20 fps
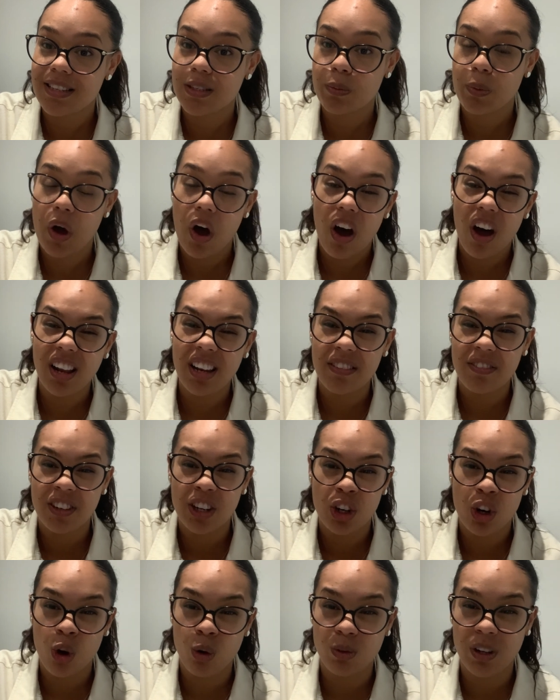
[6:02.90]
but I live in an
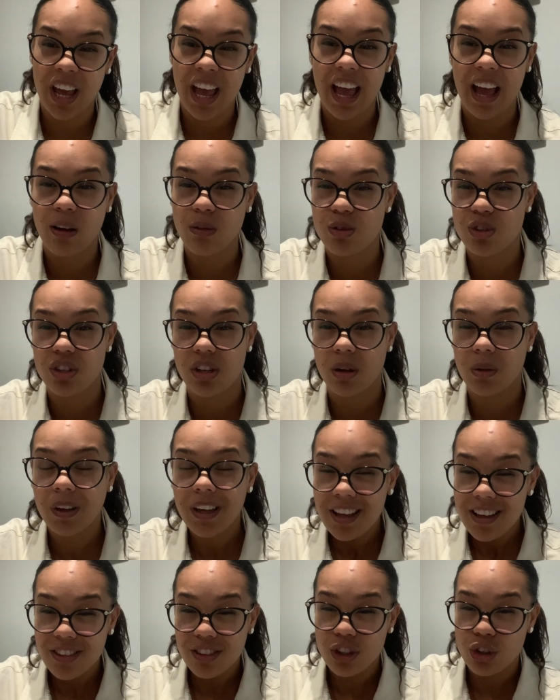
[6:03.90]
older house, so
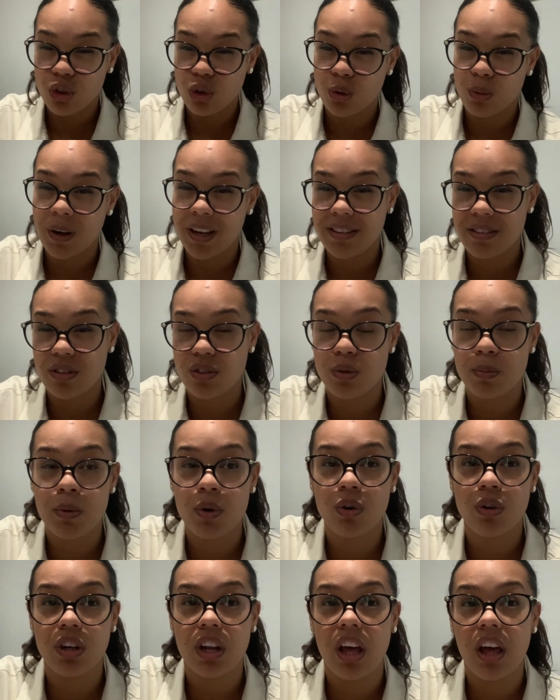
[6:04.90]
the doorways are
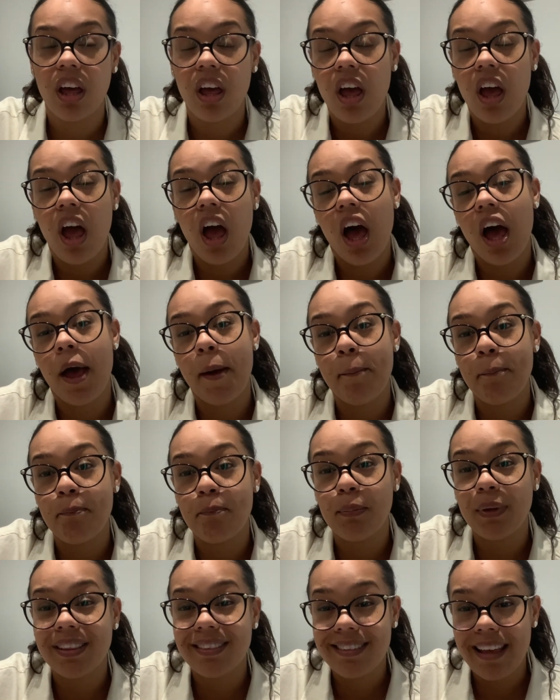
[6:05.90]
smaller.
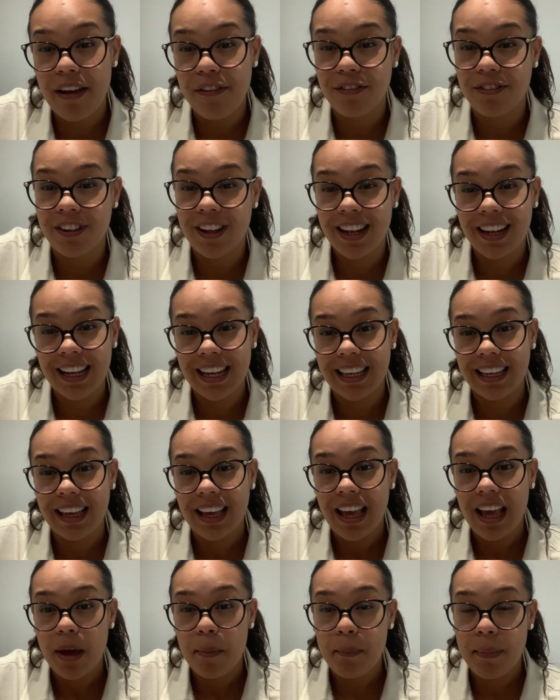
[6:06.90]
But definitely
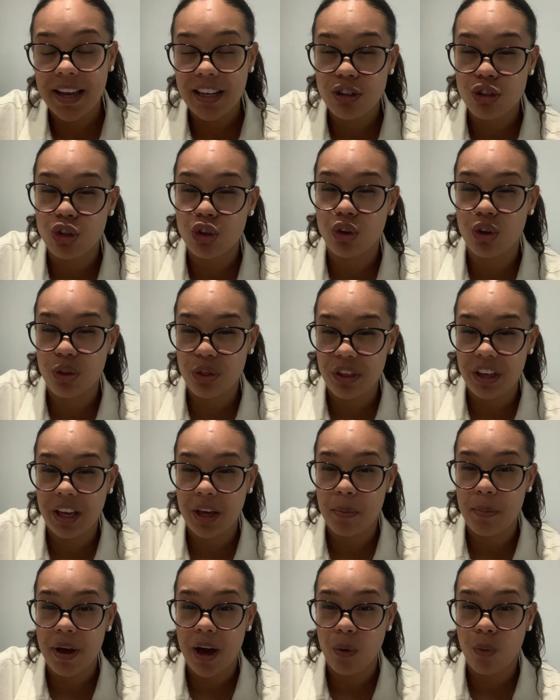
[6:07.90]
make sure you think
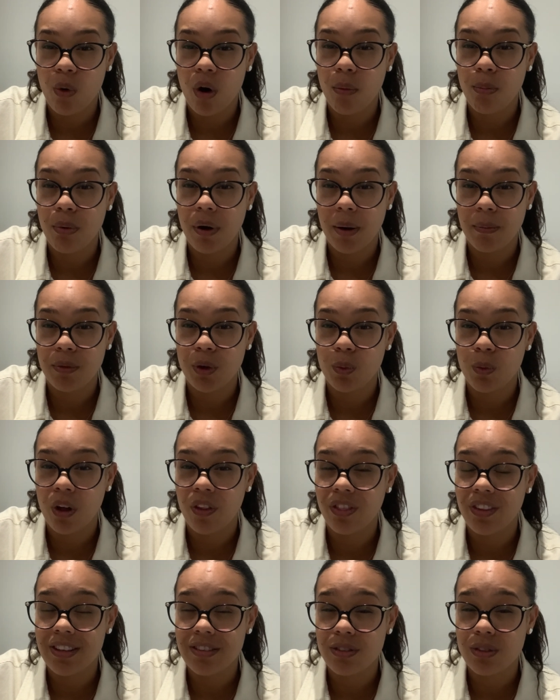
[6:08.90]
about what pram you
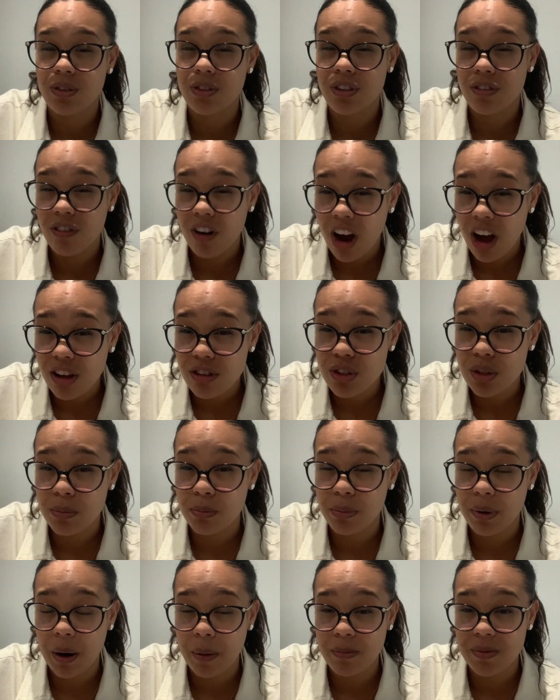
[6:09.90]
want. There are some
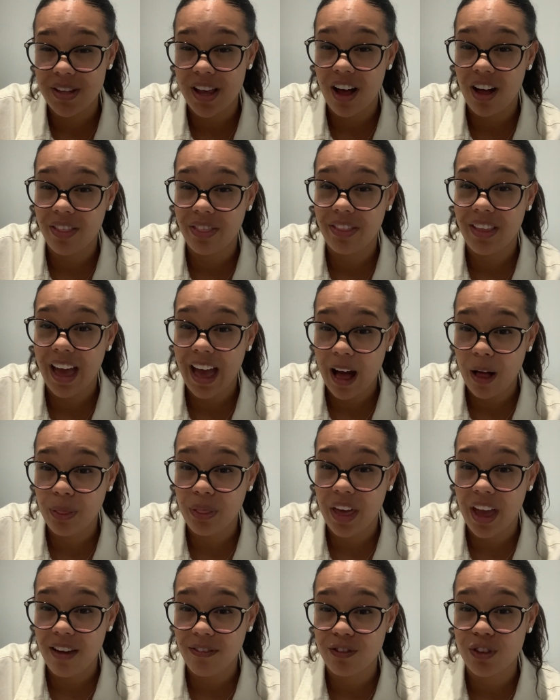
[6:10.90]
prams out
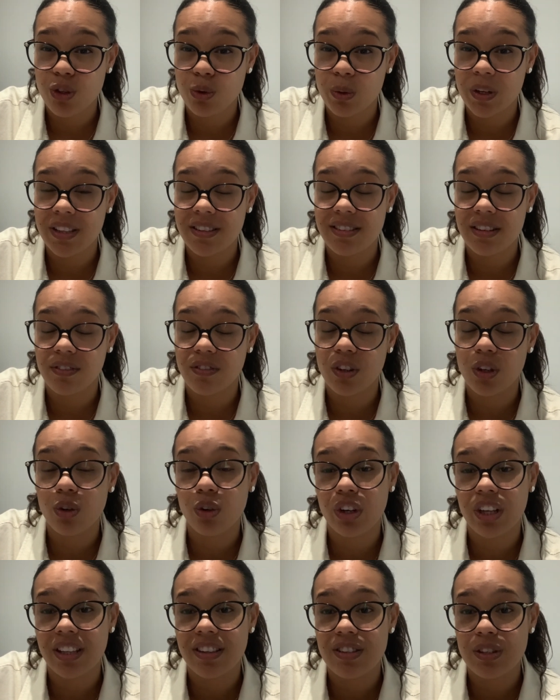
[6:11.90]
there for twins if you
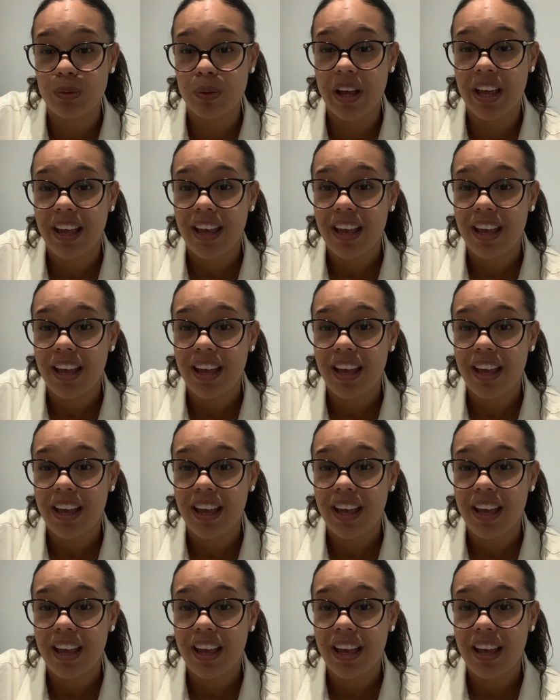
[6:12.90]
look into it.